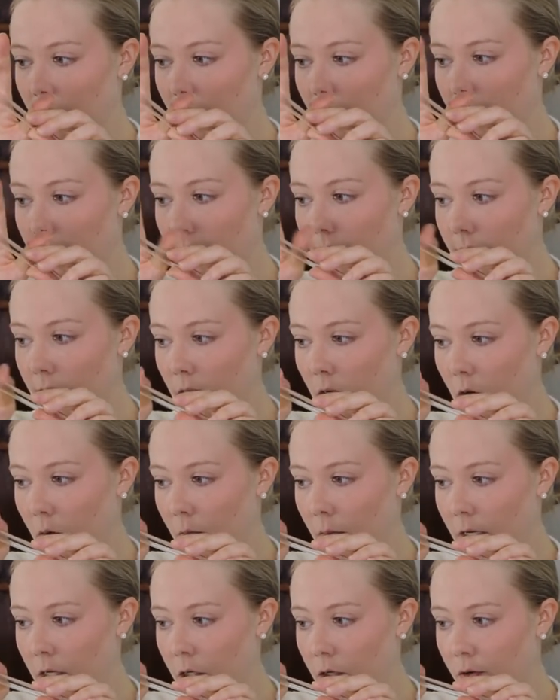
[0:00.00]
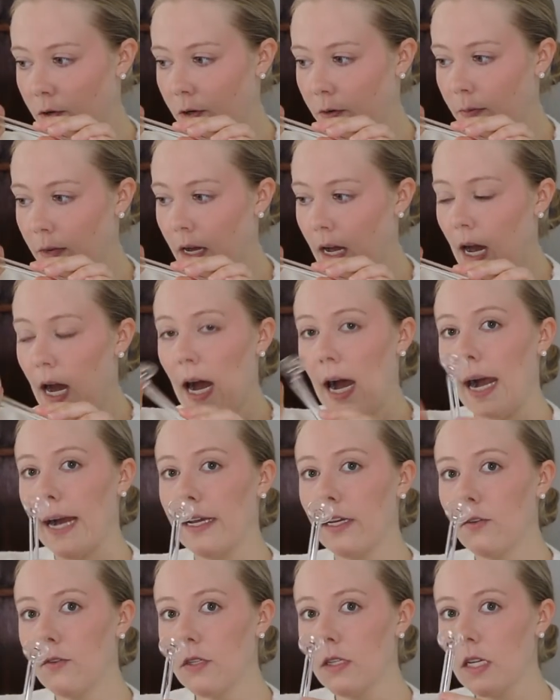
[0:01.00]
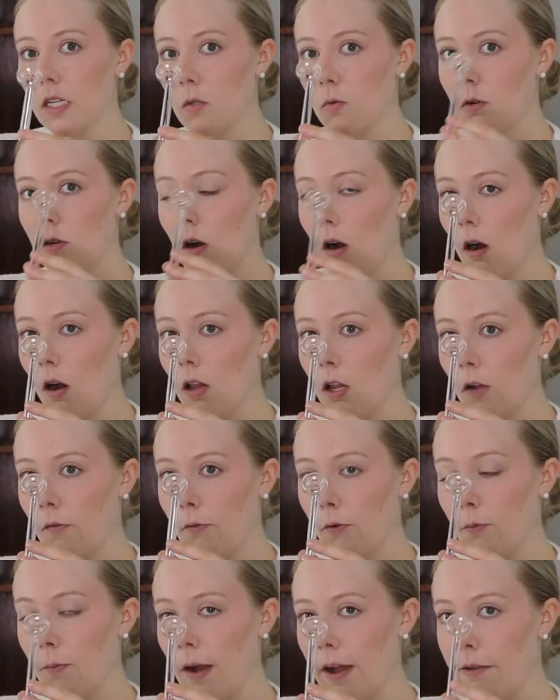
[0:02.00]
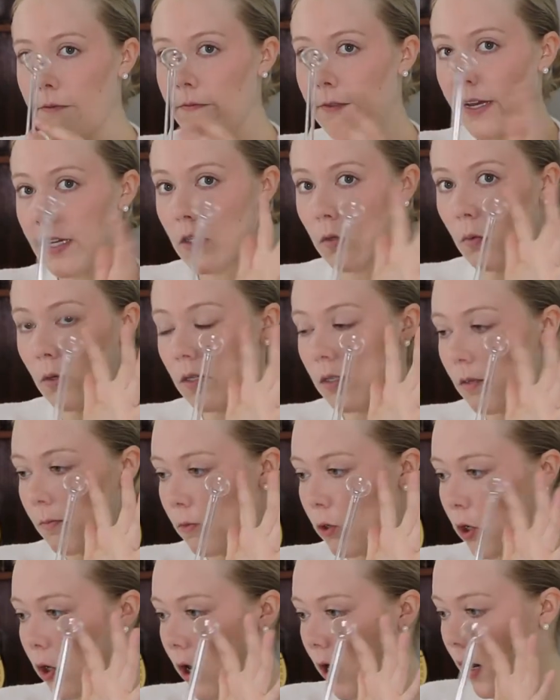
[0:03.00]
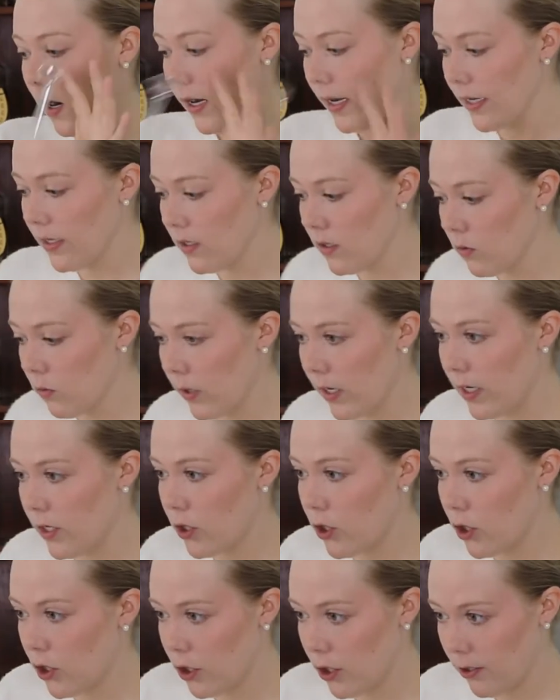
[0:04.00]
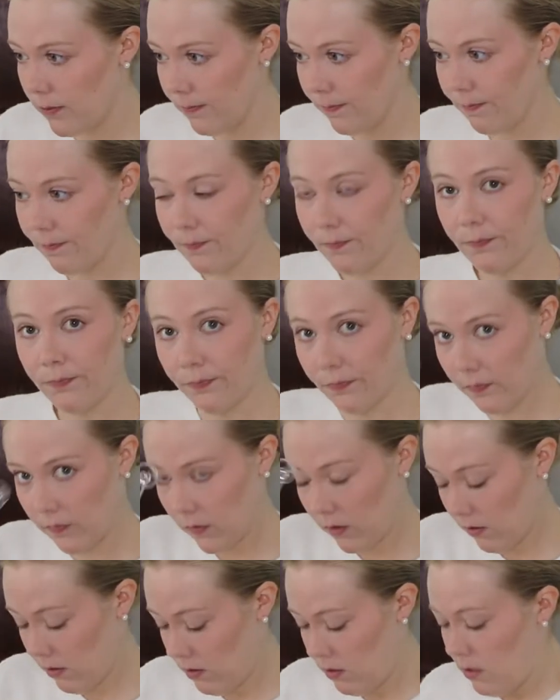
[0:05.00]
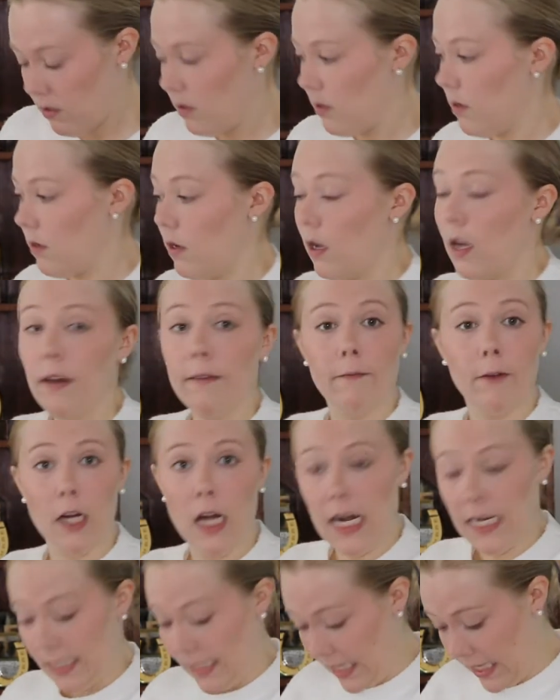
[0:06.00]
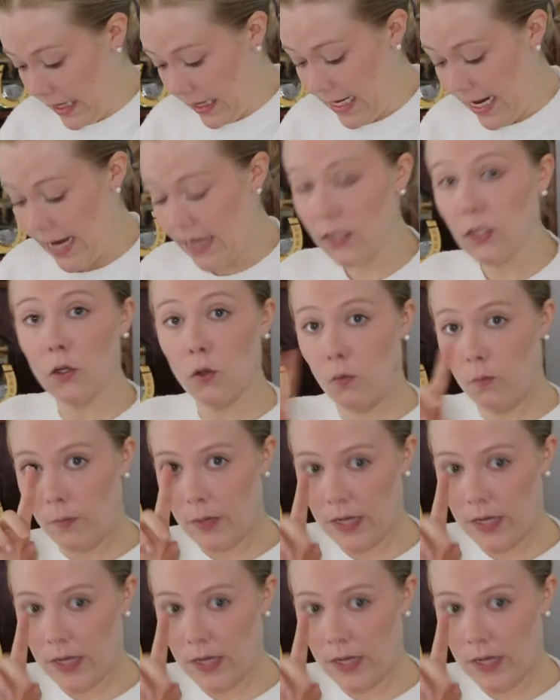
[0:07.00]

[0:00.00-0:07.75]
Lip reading: Kind of has a little mushroom. I use this one all over my face with some gauze, which forgot to get that, so